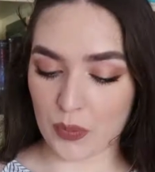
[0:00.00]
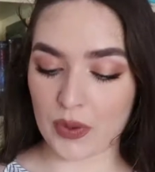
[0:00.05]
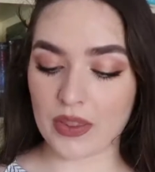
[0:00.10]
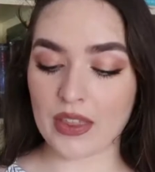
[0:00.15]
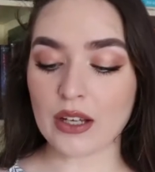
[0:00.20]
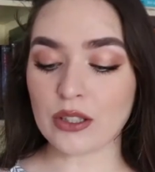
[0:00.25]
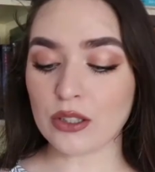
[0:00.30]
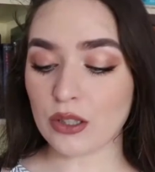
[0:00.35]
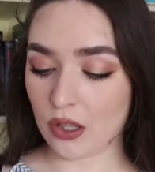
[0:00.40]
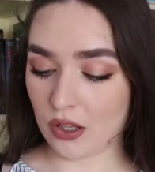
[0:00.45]

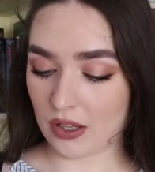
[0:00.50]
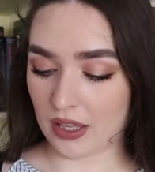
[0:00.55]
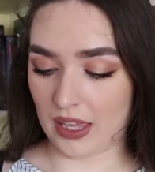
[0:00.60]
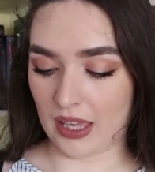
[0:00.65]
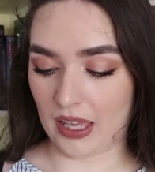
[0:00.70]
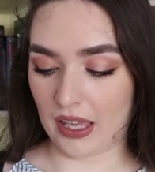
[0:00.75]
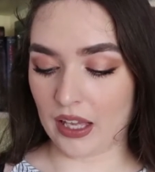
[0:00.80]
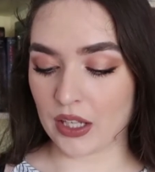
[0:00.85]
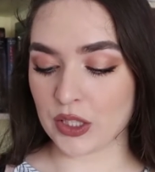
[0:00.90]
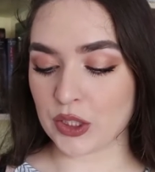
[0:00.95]
Without
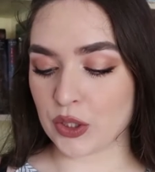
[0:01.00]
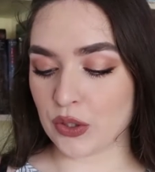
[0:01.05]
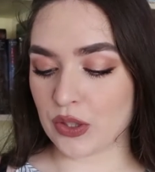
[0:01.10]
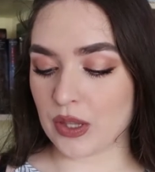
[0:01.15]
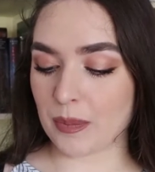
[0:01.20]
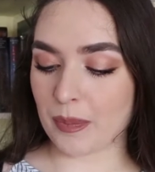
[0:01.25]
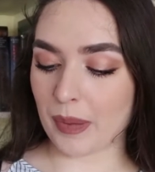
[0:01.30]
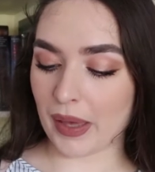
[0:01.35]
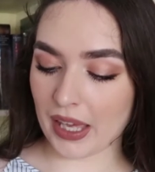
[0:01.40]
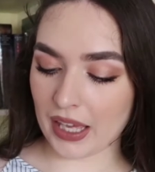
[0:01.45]
looking, do
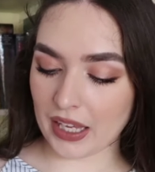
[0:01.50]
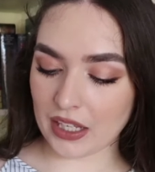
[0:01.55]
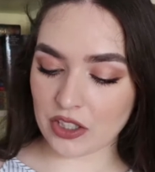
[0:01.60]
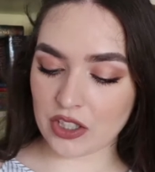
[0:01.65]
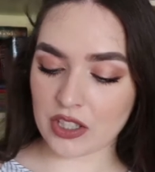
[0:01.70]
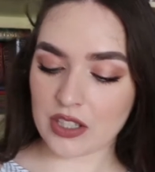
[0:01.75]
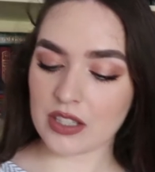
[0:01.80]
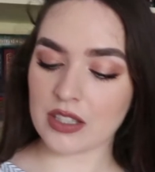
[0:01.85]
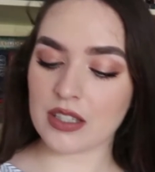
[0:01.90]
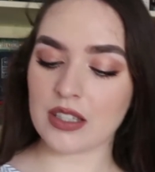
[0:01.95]
the
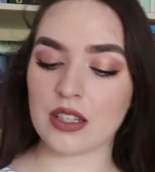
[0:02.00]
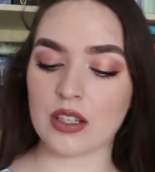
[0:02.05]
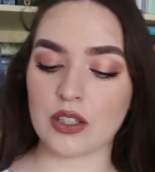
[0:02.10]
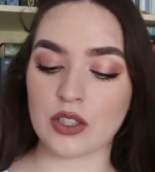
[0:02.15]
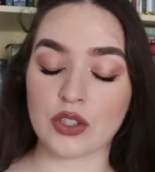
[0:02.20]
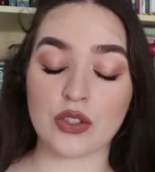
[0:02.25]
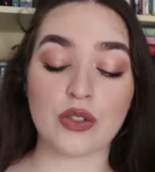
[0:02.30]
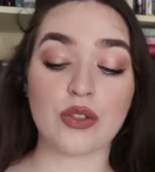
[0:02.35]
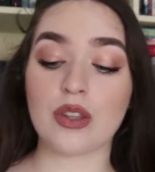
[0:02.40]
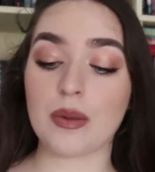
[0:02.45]

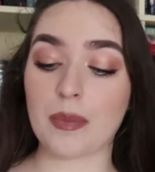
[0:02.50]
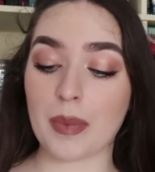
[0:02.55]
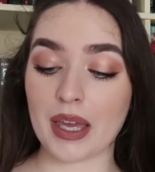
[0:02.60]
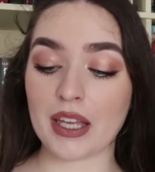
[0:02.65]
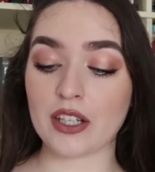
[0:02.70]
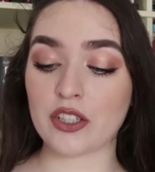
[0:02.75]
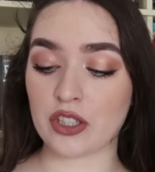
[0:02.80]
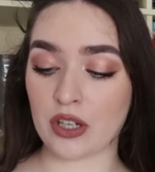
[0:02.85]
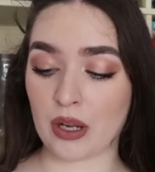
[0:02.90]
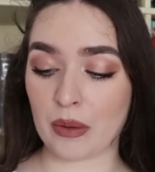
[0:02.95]

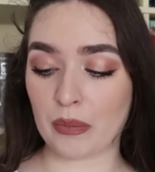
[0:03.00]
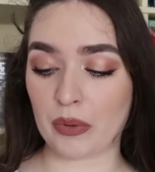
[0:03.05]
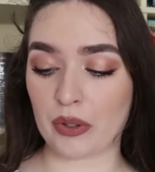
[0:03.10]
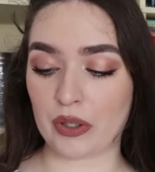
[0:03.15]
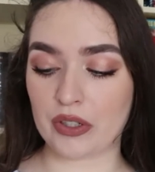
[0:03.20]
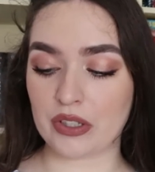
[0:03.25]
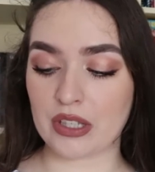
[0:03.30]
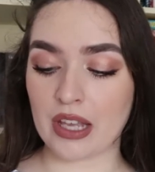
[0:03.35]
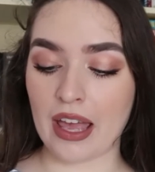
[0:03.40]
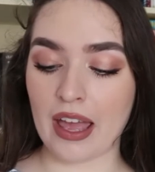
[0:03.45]
page
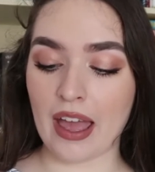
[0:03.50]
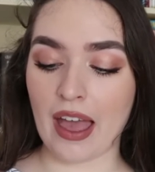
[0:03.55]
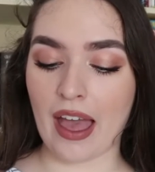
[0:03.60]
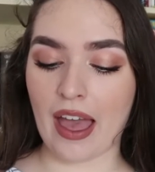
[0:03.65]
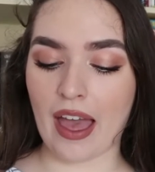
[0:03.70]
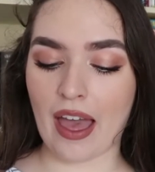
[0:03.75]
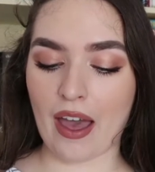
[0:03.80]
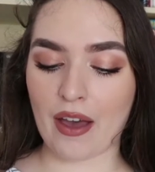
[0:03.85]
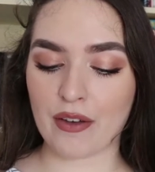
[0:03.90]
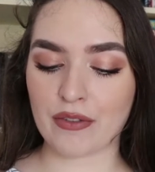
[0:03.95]
numbers
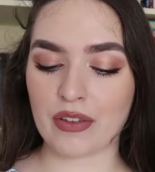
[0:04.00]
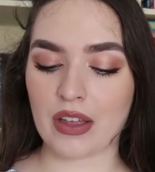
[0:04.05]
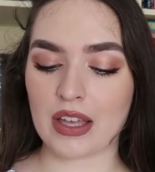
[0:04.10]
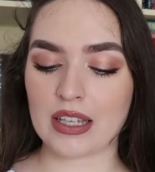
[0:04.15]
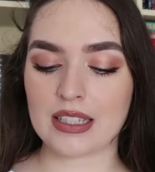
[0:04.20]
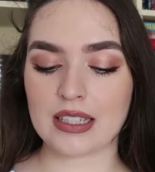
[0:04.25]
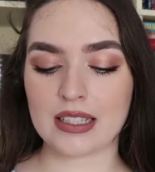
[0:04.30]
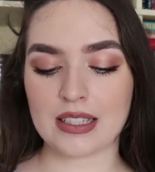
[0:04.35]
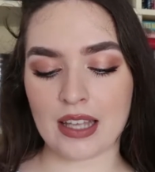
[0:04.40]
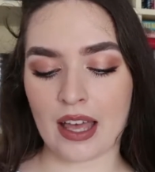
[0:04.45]
have a
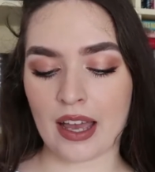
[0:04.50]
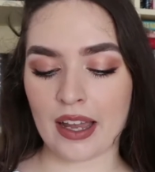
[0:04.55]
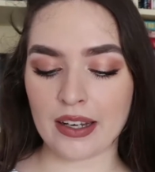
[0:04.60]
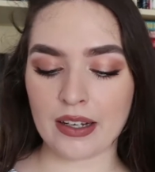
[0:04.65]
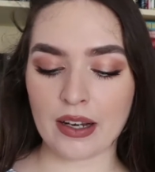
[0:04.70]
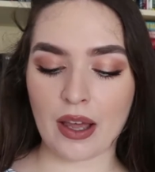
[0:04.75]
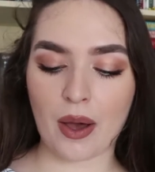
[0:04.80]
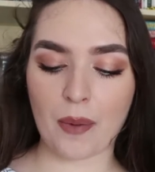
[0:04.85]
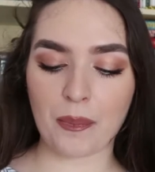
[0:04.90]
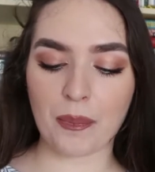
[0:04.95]

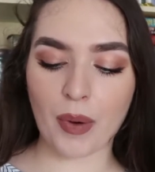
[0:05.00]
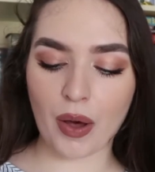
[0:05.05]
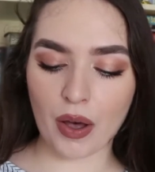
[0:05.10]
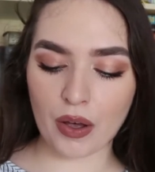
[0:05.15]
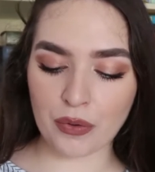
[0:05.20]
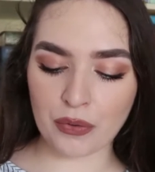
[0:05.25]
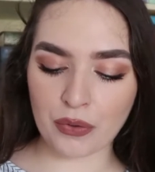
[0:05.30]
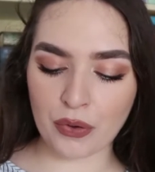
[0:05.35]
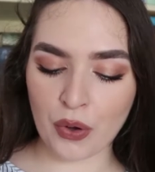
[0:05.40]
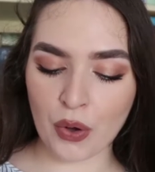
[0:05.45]
design
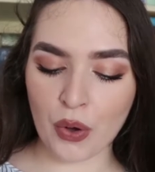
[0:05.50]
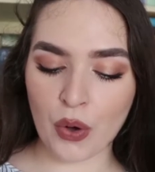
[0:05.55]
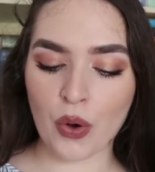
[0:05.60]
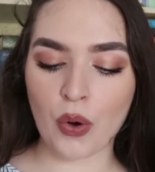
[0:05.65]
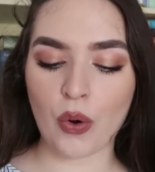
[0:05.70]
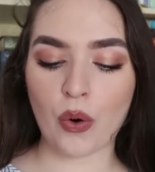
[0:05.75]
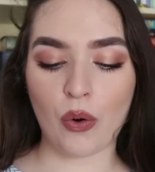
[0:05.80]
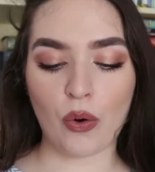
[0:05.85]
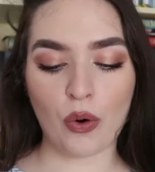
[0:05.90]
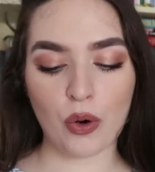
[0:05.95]
above
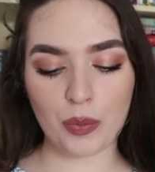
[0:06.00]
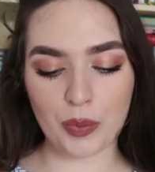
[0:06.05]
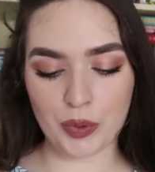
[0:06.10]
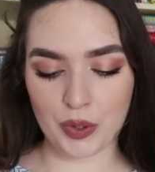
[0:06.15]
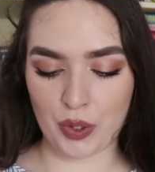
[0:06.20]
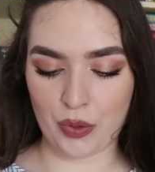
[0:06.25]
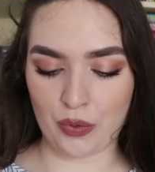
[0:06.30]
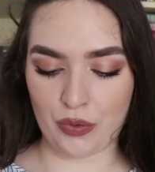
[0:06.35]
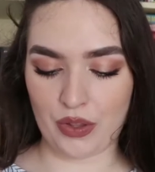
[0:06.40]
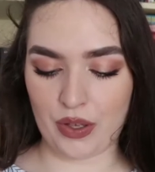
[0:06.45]
or
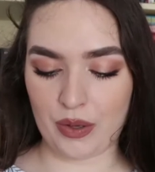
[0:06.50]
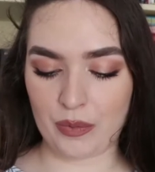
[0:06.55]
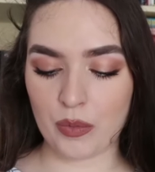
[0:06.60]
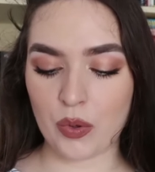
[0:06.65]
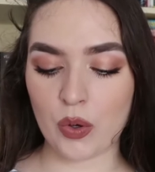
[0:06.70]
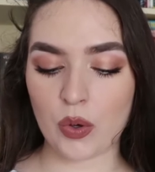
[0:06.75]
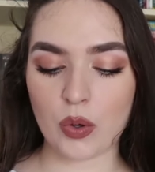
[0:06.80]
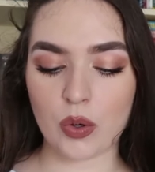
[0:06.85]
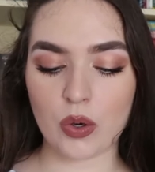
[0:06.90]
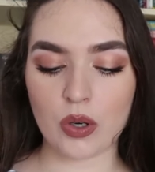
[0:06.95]
below
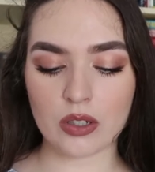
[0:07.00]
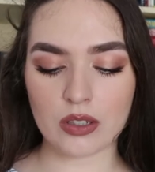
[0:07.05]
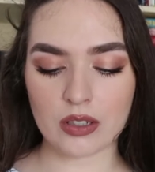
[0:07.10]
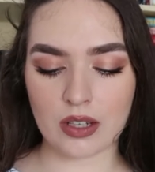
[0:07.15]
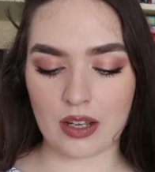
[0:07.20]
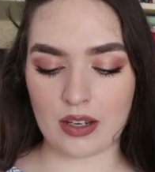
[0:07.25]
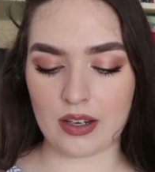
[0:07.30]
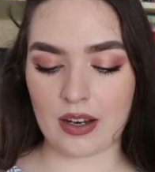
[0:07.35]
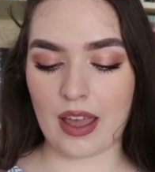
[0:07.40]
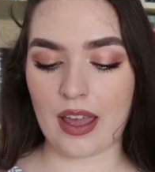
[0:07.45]
them, or
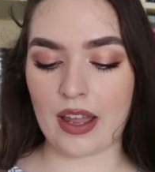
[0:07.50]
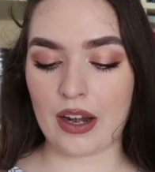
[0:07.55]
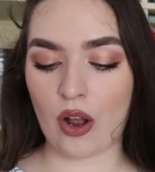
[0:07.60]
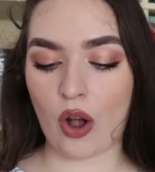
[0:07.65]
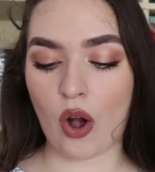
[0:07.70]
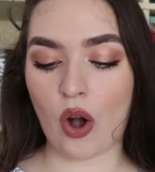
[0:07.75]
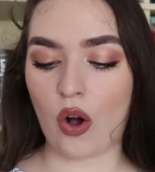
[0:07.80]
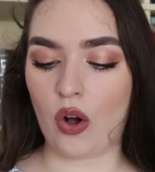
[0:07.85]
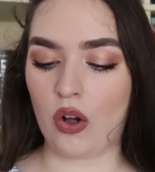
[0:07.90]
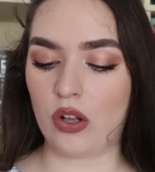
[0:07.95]
none at
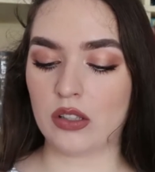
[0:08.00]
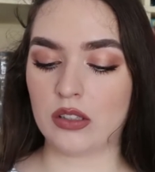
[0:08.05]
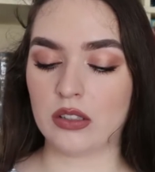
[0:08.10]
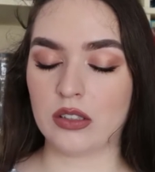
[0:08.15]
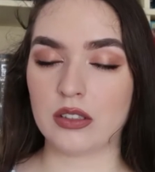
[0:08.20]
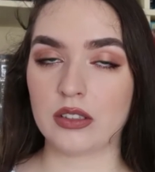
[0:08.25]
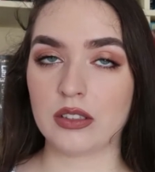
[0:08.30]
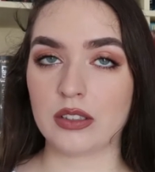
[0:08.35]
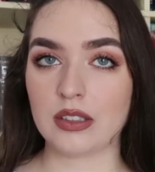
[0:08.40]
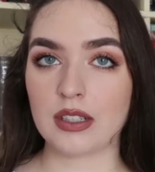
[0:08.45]
all?
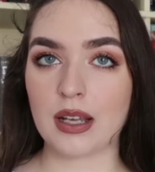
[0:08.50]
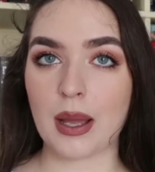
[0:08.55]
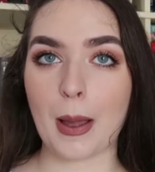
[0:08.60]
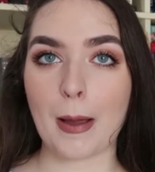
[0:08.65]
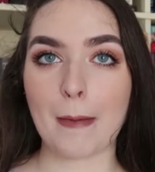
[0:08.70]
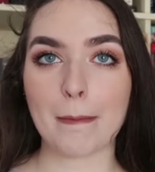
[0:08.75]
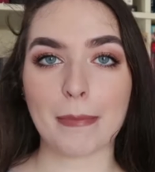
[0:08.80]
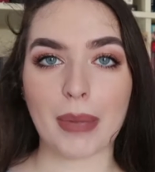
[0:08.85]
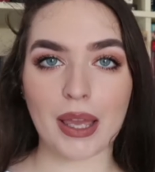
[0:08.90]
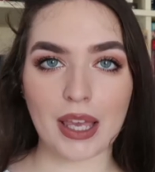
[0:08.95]

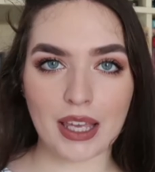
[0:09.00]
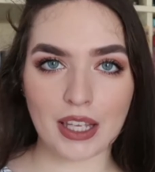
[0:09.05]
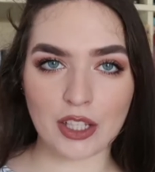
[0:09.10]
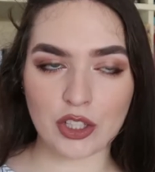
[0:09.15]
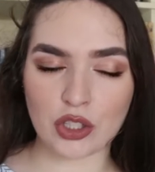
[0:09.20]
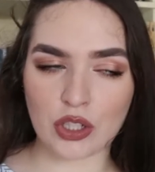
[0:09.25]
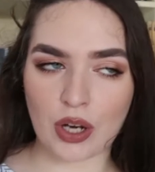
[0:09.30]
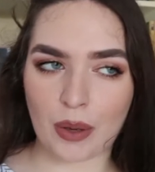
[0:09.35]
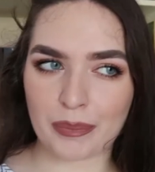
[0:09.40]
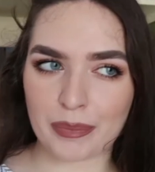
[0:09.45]

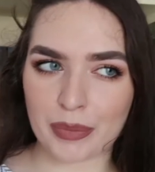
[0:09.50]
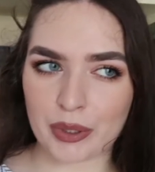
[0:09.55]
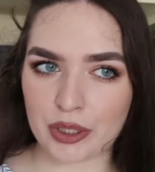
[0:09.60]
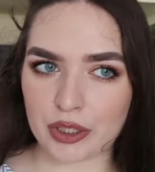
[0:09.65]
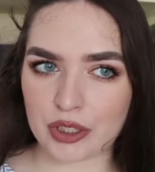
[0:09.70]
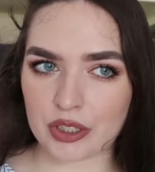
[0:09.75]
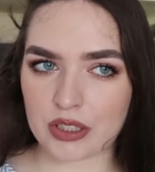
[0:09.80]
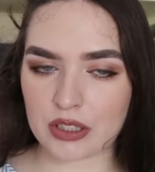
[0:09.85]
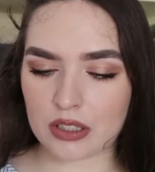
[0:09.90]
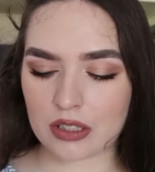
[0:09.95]
Page
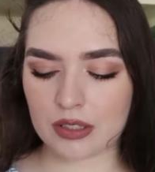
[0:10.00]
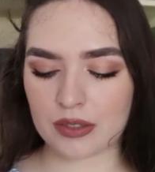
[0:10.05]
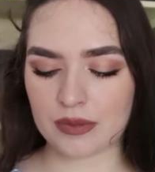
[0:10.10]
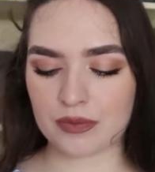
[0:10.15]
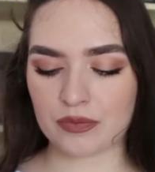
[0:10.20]
numbers.